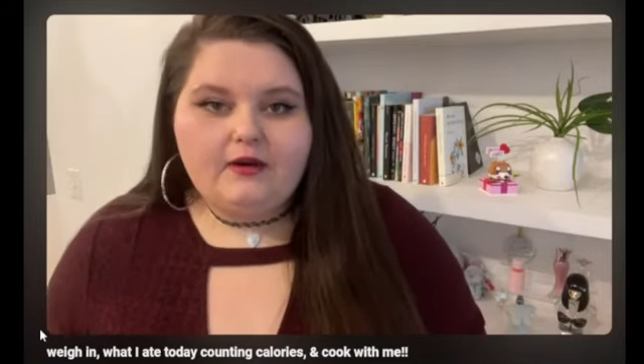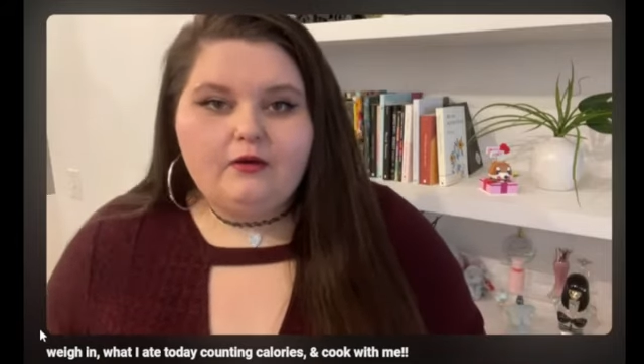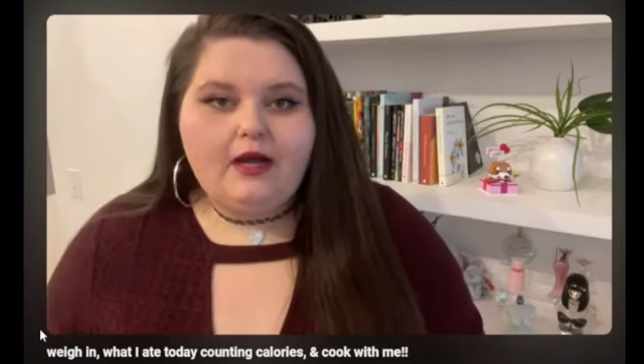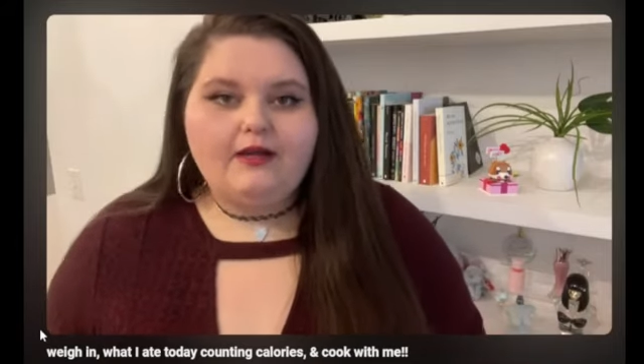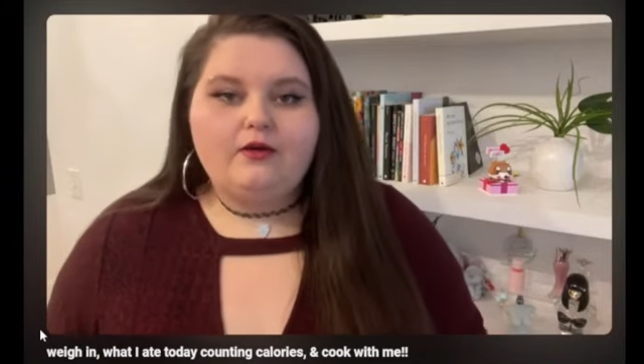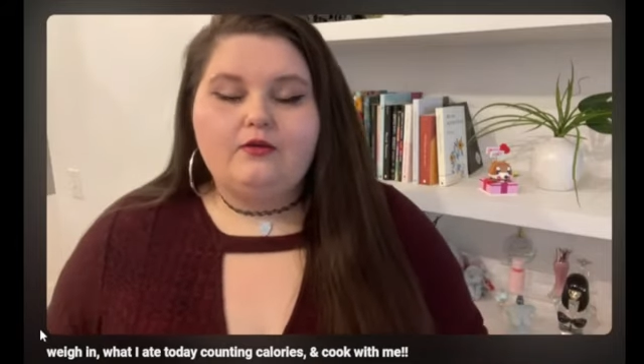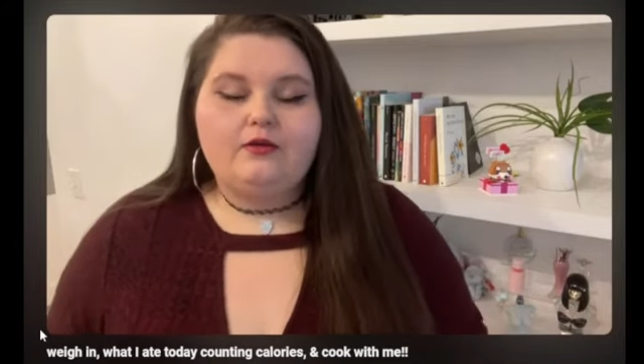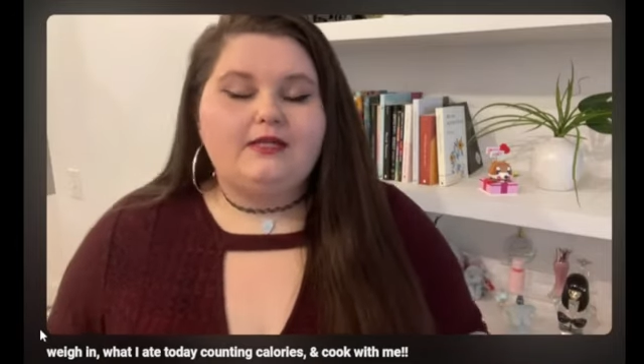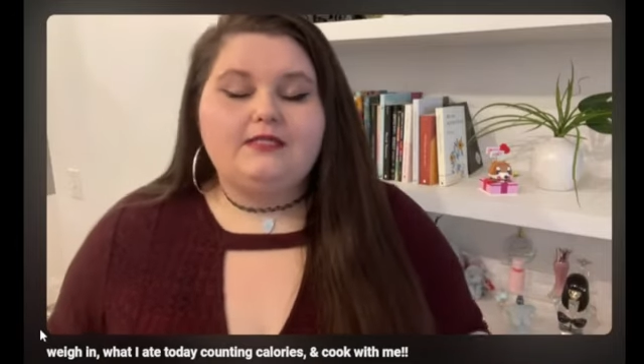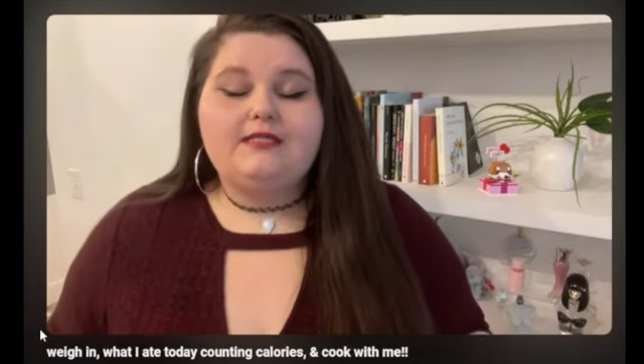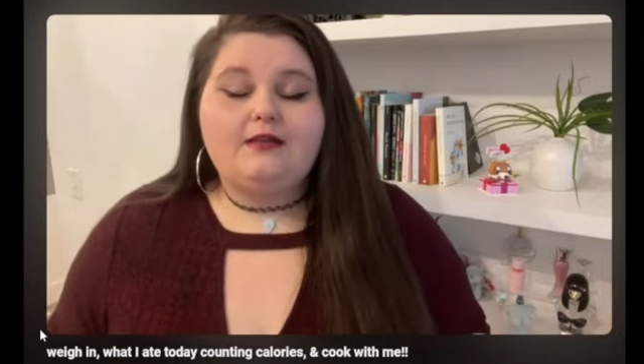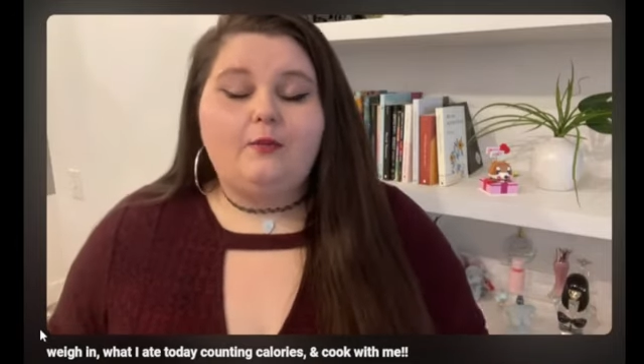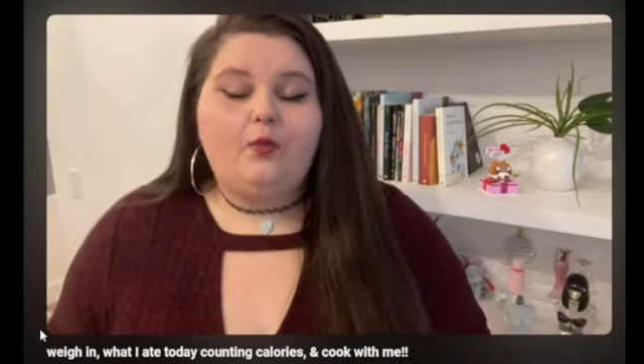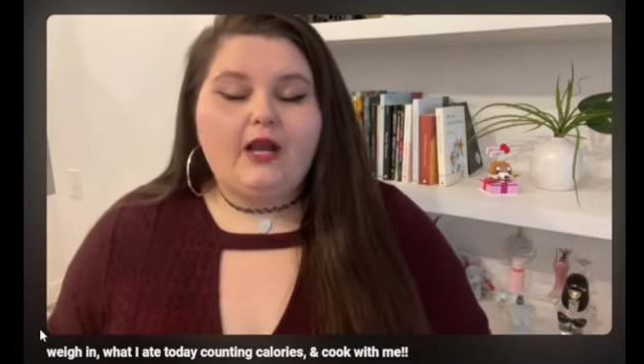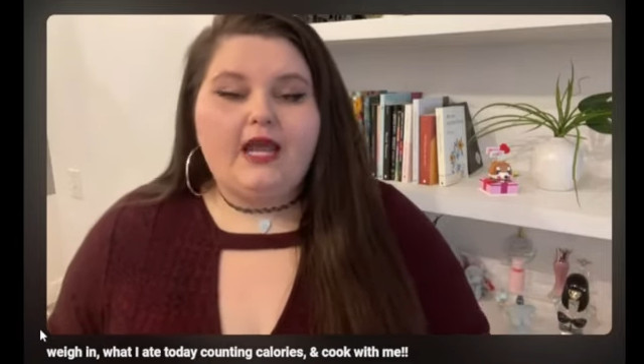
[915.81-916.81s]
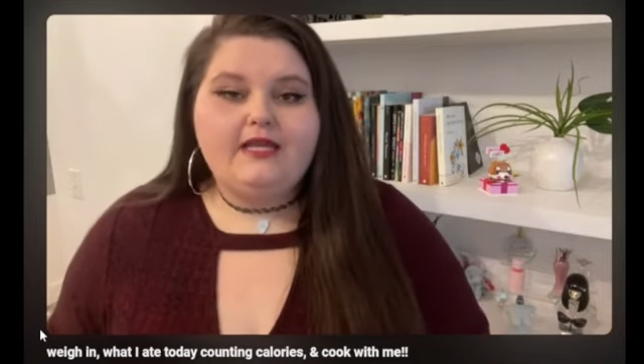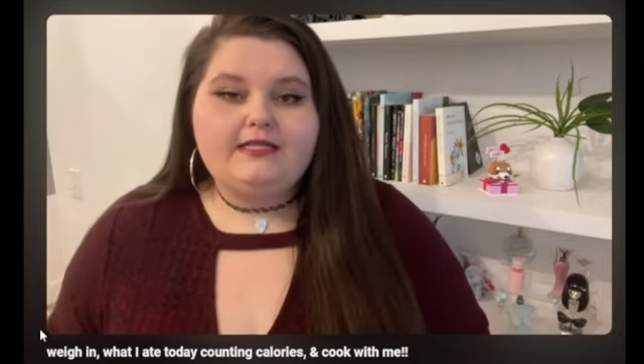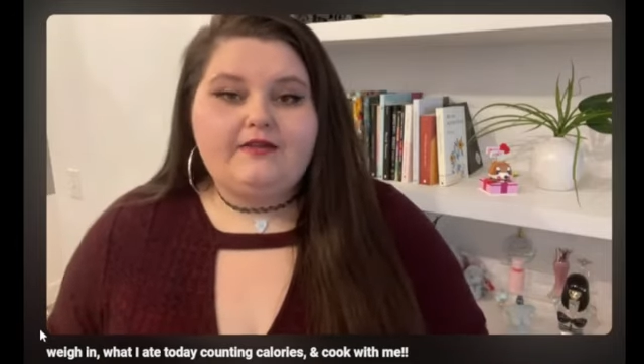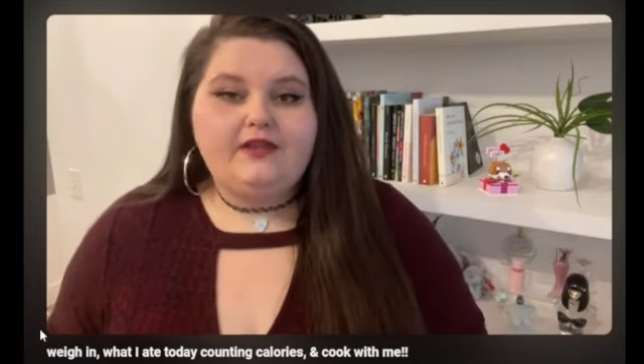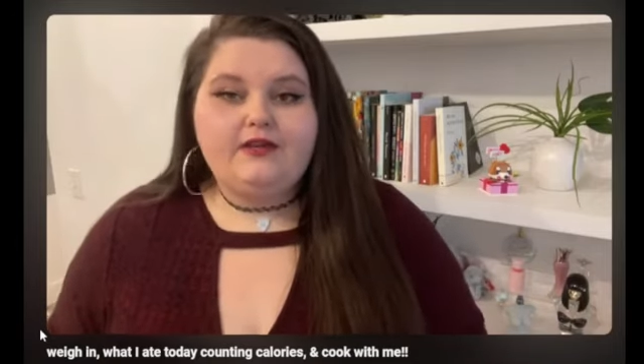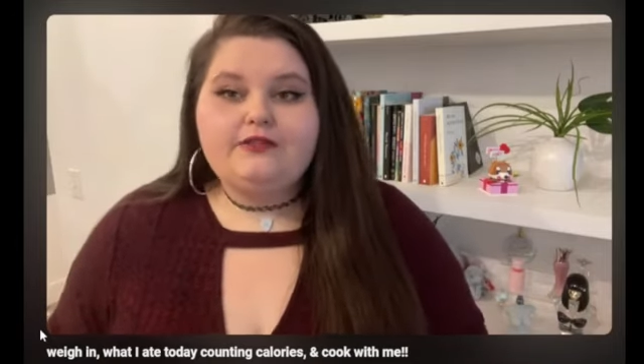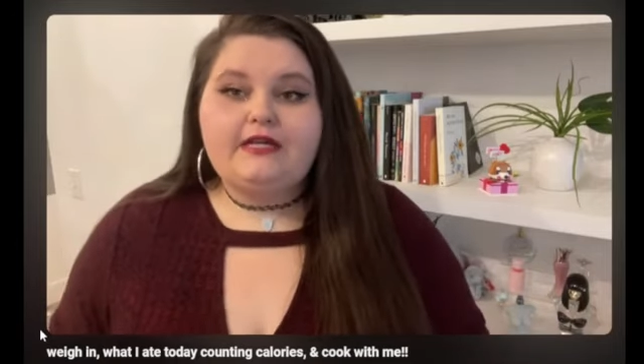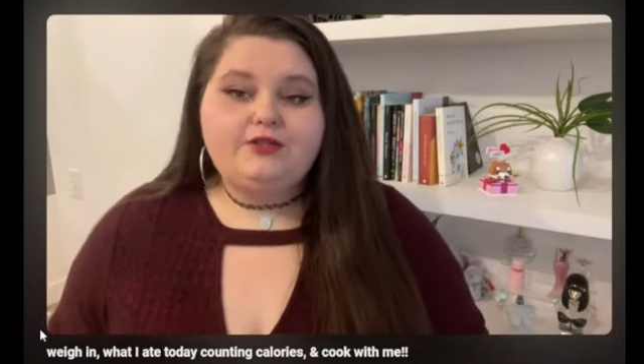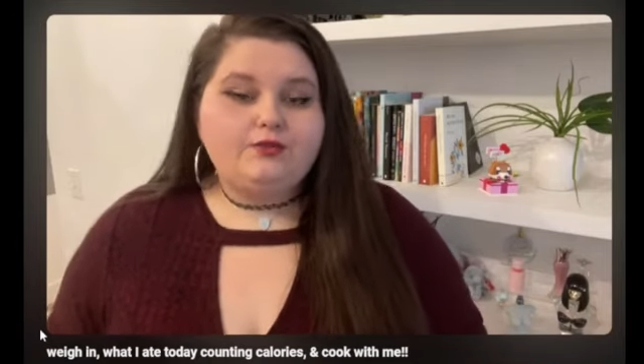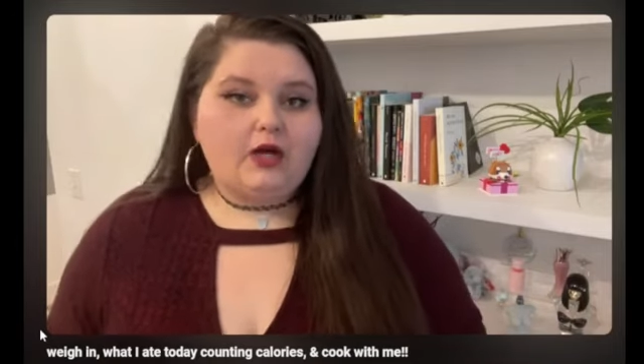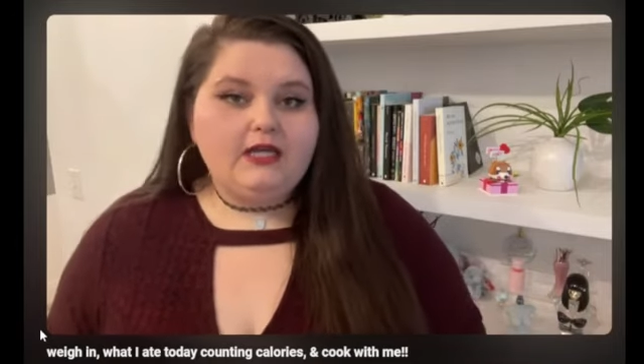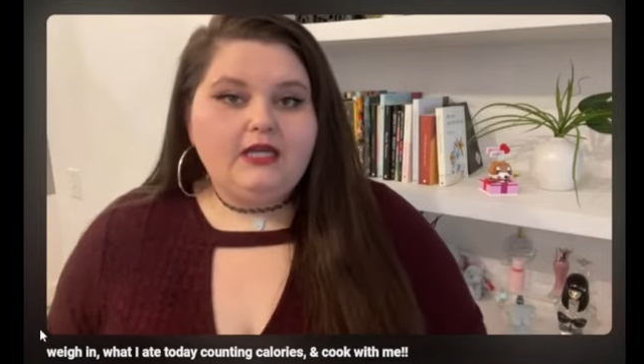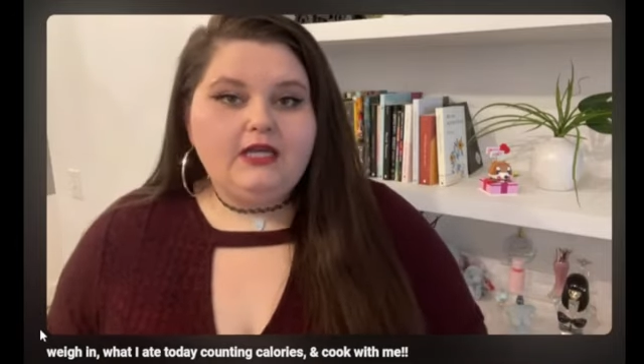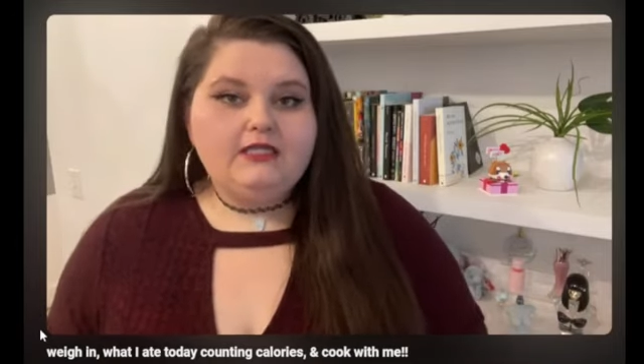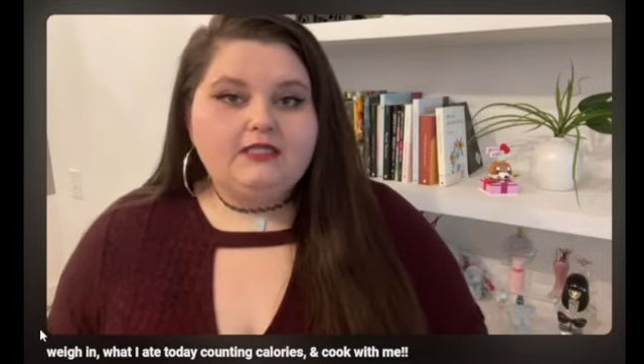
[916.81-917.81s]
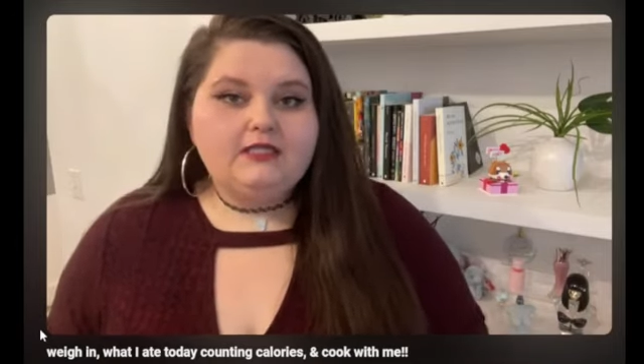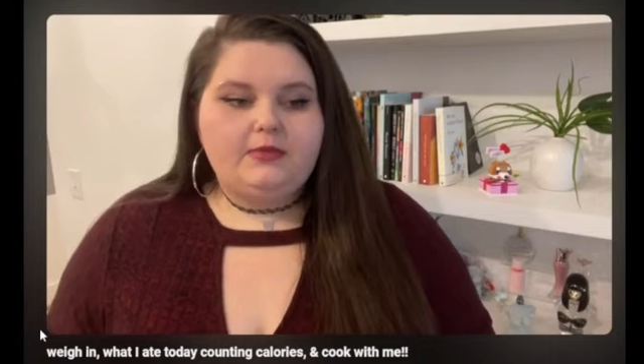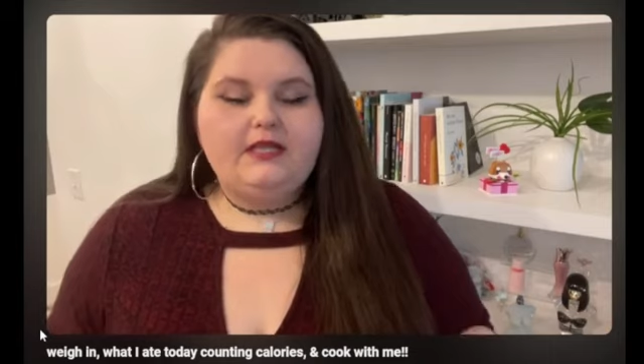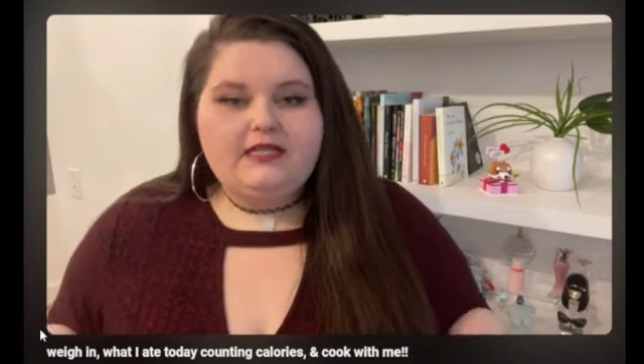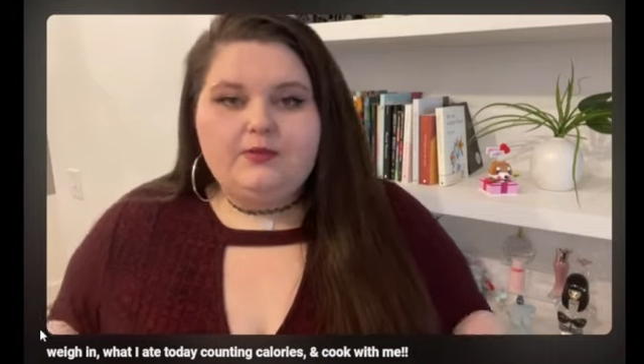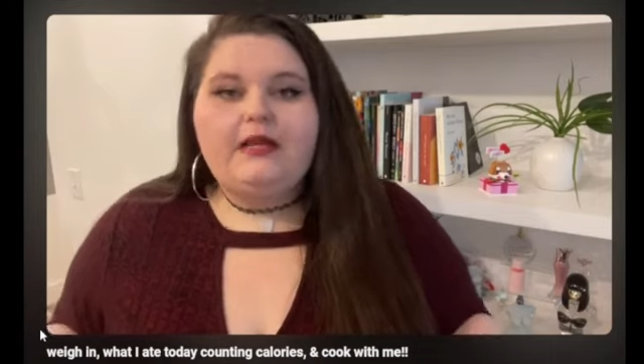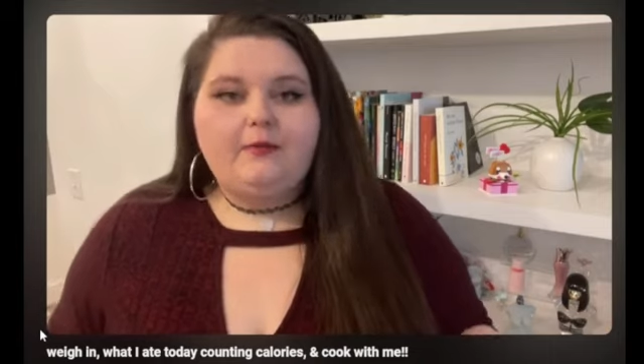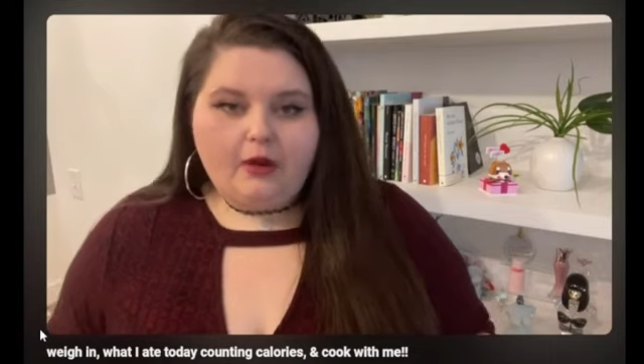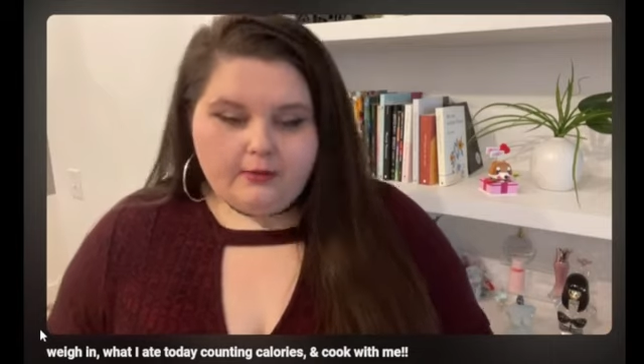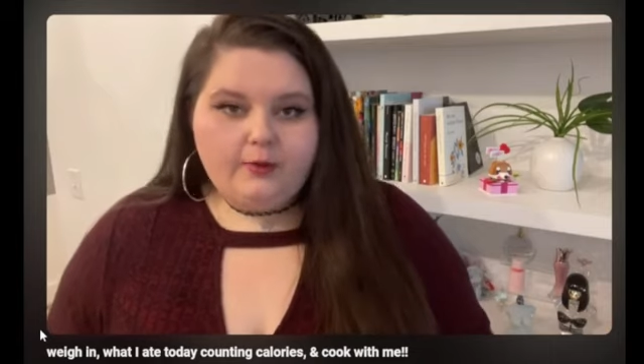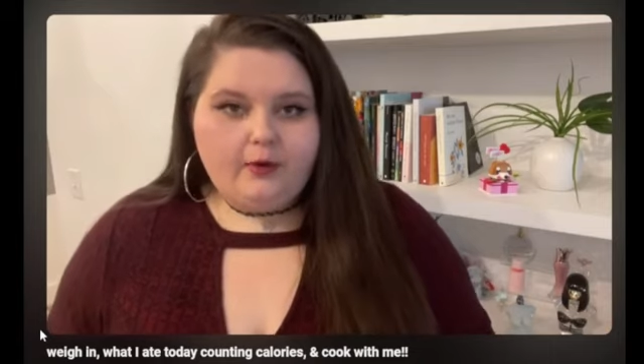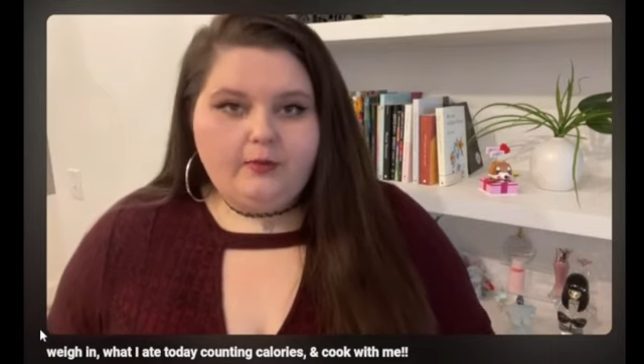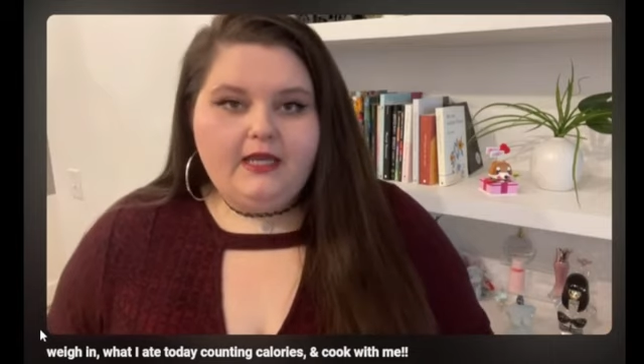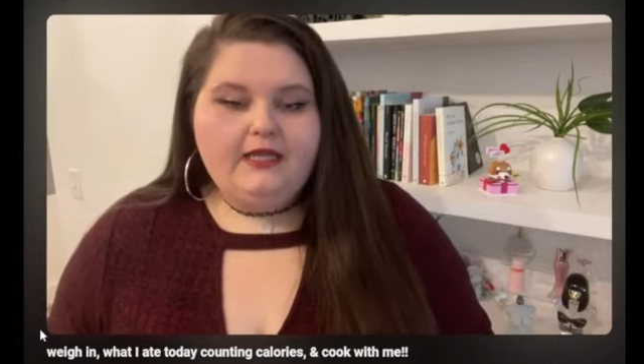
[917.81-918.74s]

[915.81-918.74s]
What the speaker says: I know in some what I ate today videos, I do not eat, but in this one, I probably will be.